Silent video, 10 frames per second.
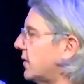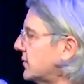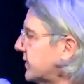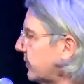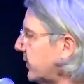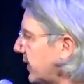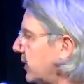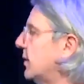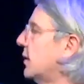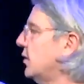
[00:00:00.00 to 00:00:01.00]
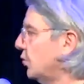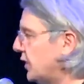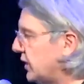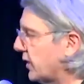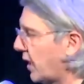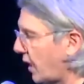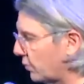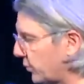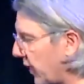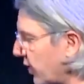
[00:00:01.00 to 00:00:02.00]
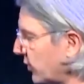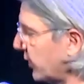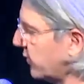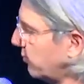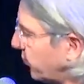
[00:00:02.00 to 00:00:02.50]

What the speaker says: something unique out there that